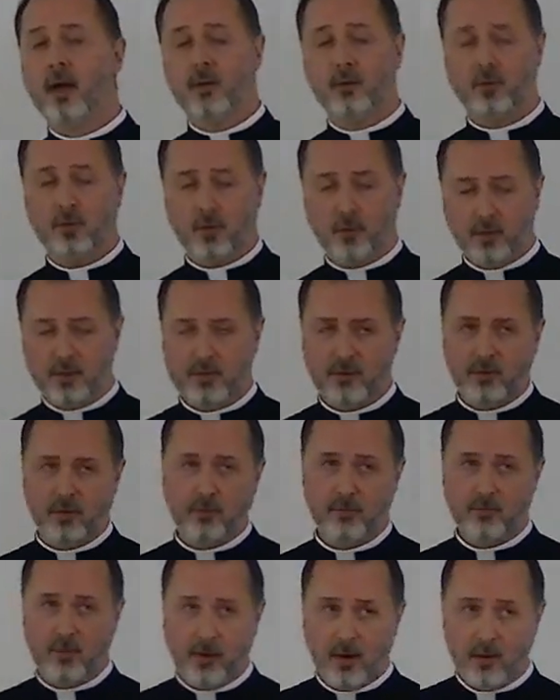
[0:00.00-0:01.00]
And who is
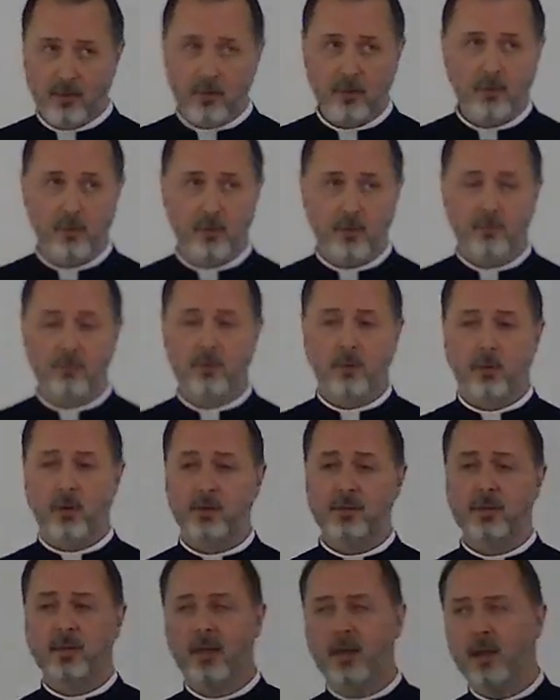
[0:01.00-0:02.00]
their father? Well, of
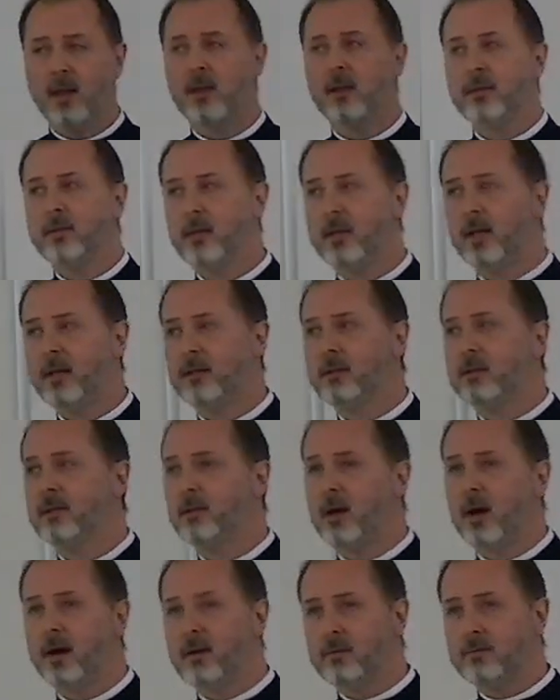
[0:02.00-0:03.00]
course, the hidden
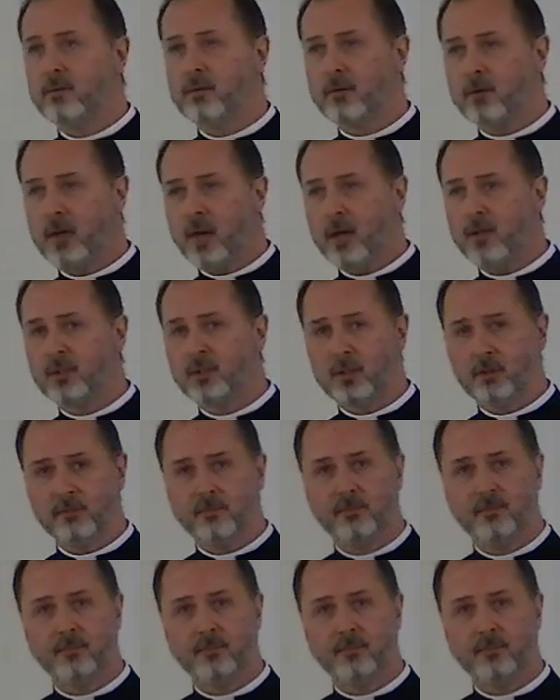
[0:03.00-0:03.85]
God of creation.